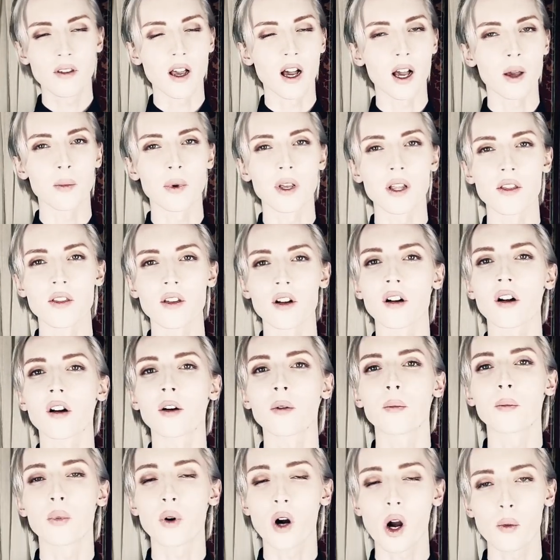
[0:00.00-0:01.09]
I mean, there
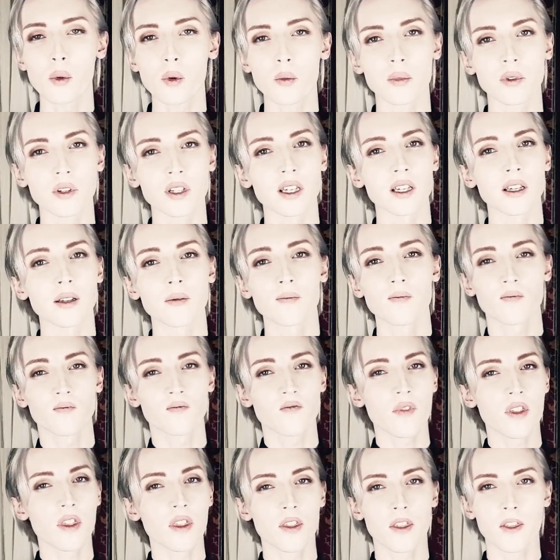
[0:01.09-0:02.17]
are probably
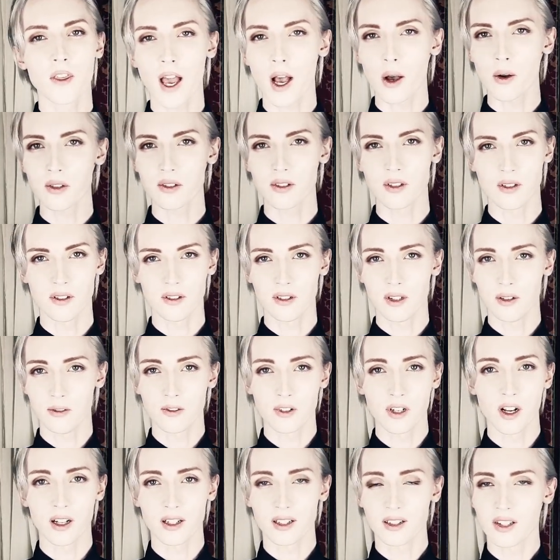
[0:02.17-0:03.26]
thousands, if
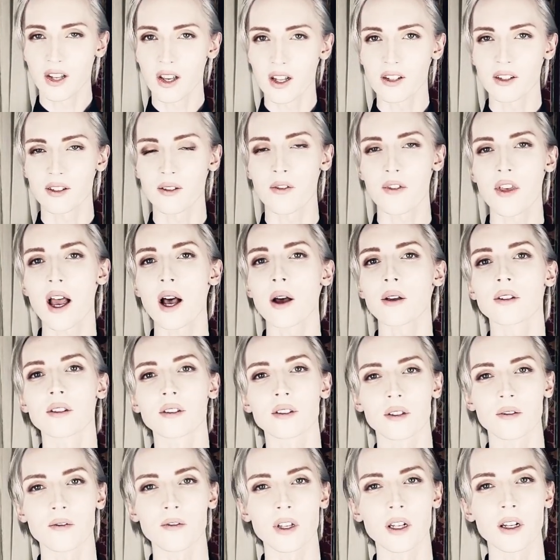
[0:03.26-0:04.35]
not tens of
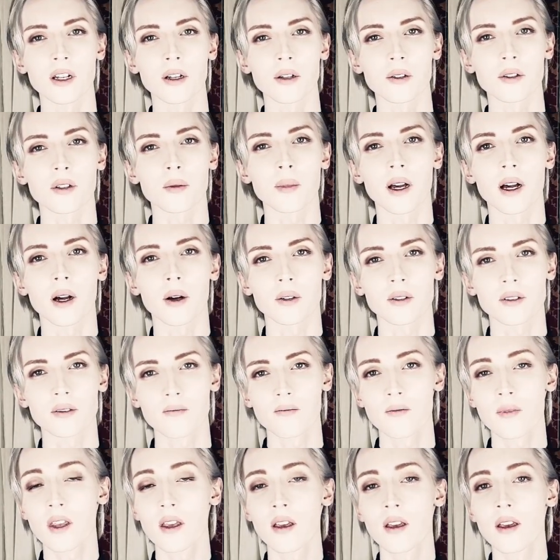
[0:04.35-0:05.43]
thousands of videos about
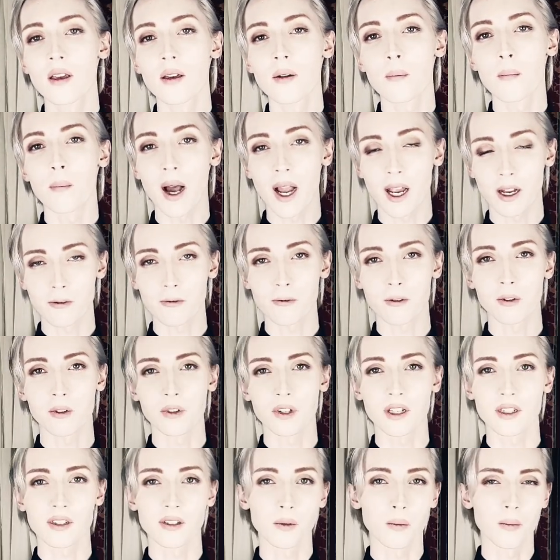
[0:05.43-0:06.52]

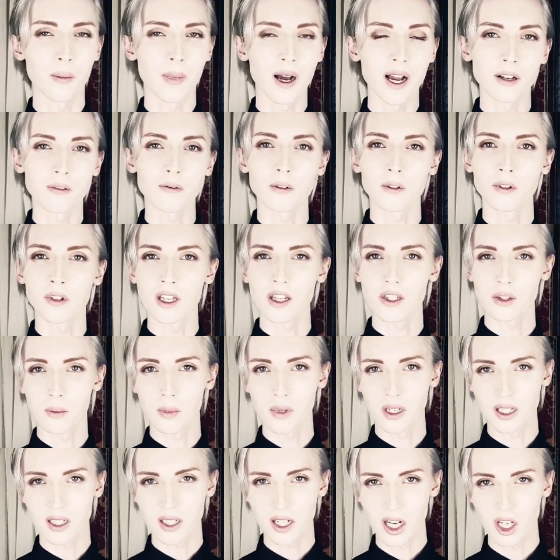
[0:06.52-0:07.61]
mindfulness and mindfulness
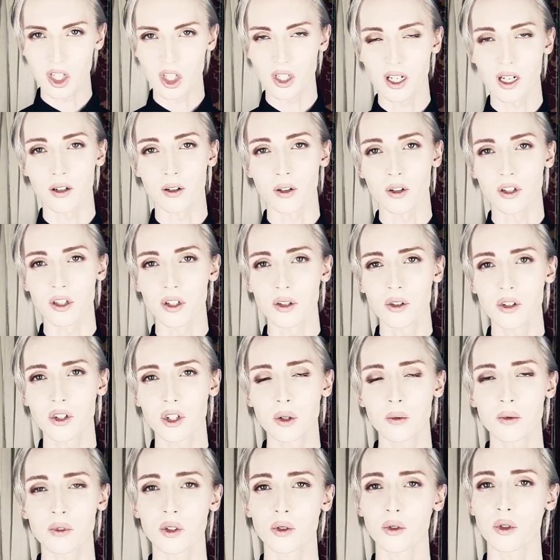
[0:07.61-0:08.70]
meditation here on
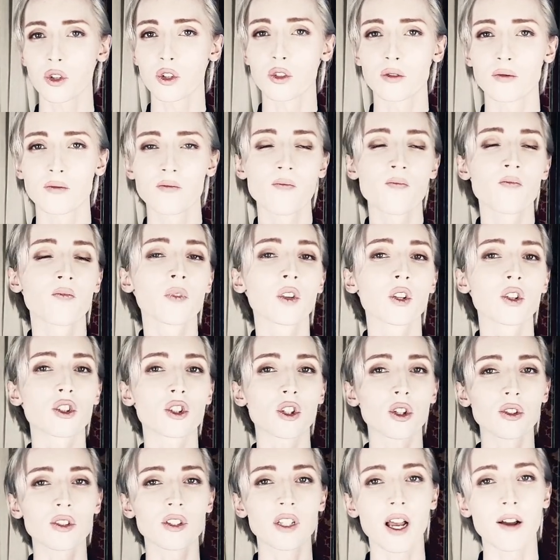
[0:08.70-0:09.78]
YouTube. So you
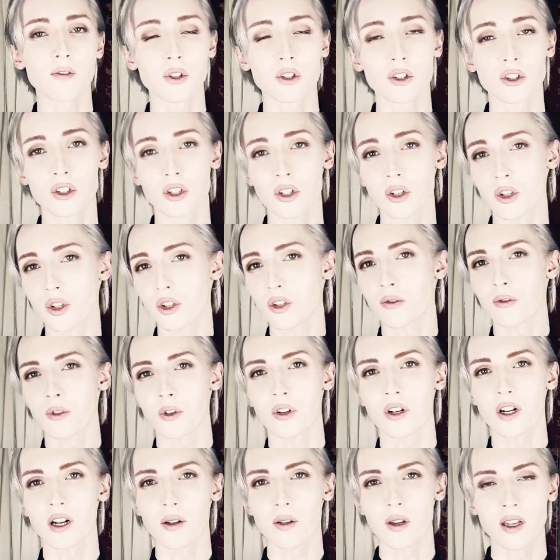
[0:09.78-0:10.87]
just have to search
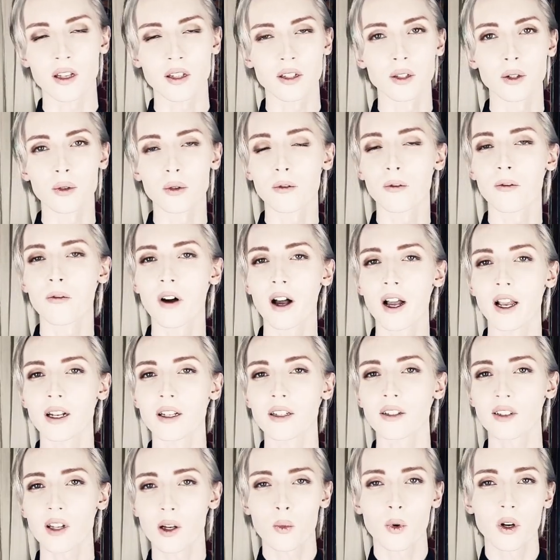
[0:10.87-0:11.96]
for it and you'll find
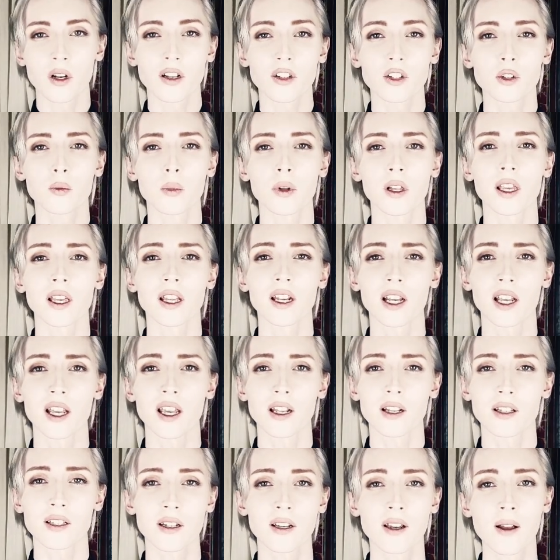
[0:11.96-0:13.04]
someone explaining
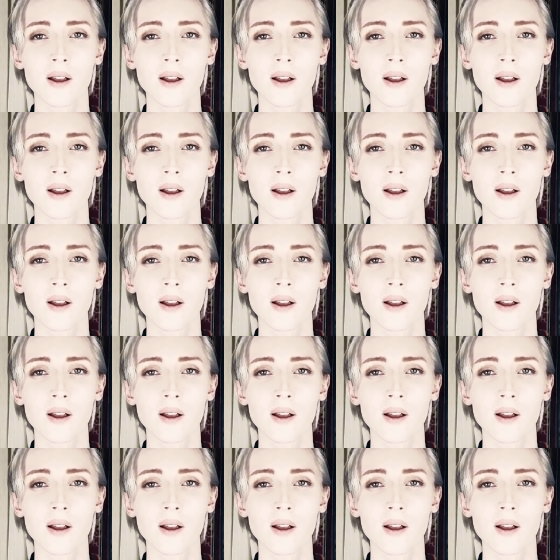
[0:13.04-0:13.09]
it